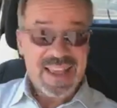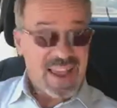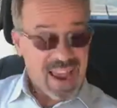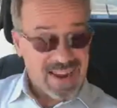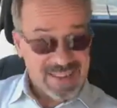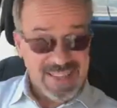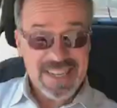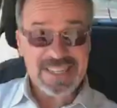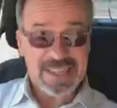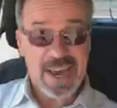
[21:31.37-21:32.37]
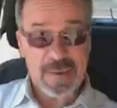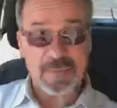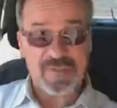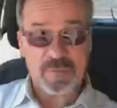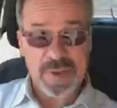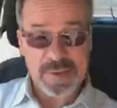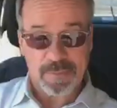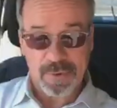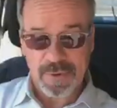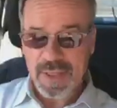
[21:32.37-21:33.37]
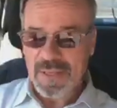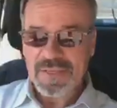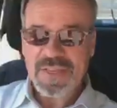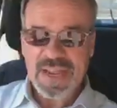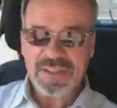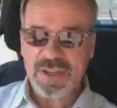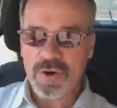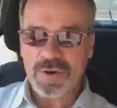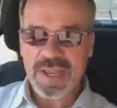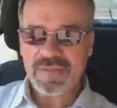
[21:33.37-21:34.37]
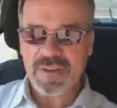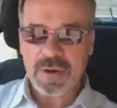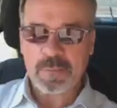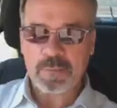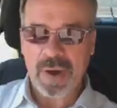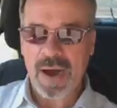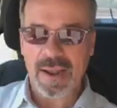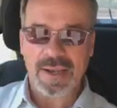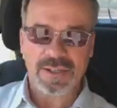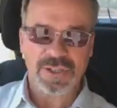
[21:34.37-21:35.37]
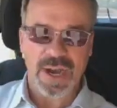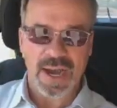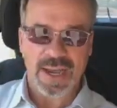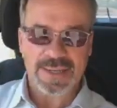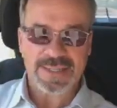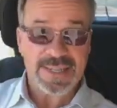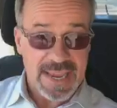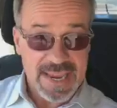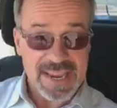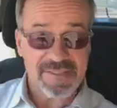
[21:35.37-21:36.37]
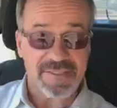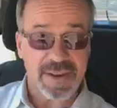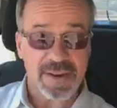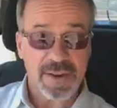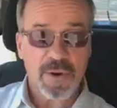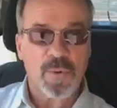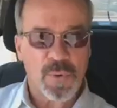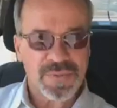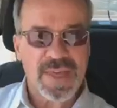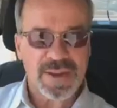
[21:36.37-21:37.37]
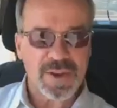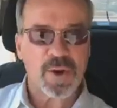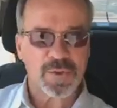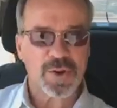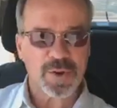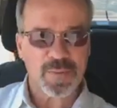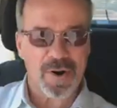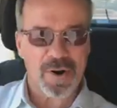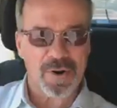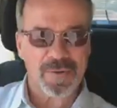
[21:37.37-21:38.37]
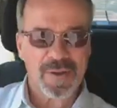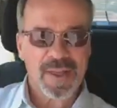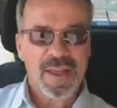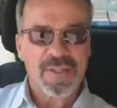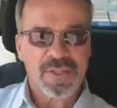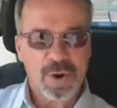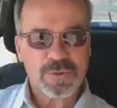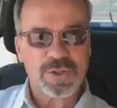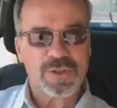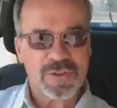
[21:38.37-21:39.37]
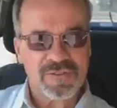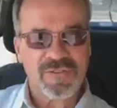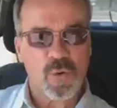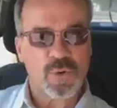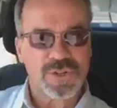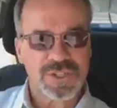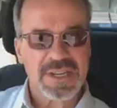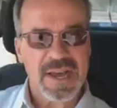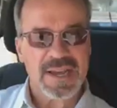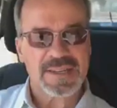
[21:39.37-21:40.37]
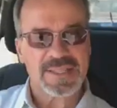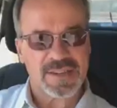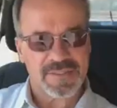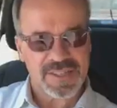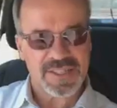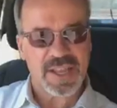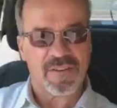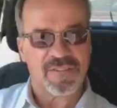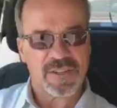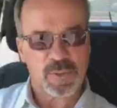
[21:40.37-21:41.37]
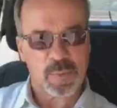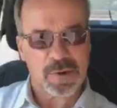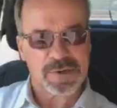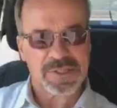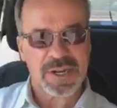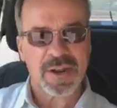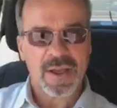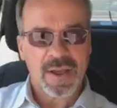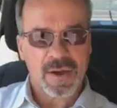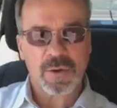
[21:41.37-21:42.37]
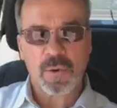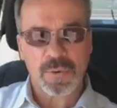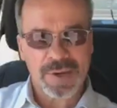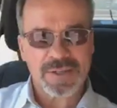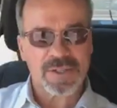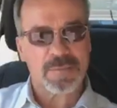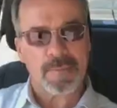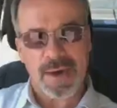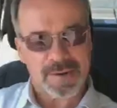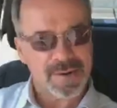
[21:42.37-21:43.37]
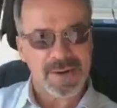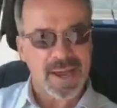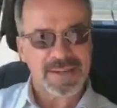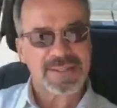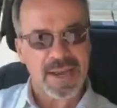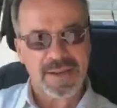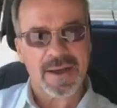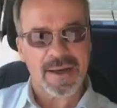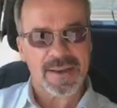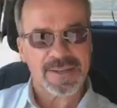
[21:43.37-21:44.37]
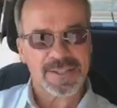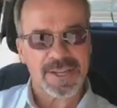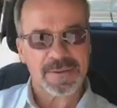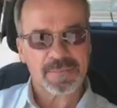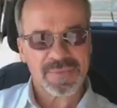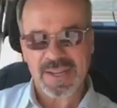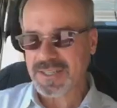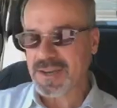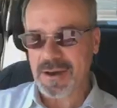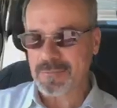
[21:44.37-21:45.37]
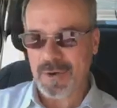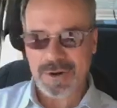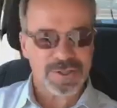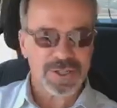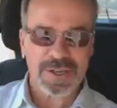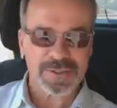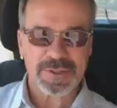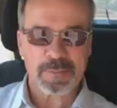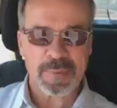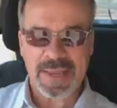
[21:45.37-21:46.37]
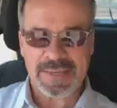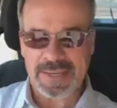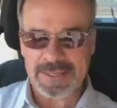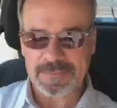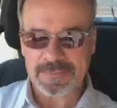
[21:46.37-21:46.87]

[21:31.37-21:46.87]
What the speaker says: And these type of people, they don't even apologize even when they know they're wrong. Those are the four signs of a selfish person according to modern day psychology. That's not Mark Schell's opinion.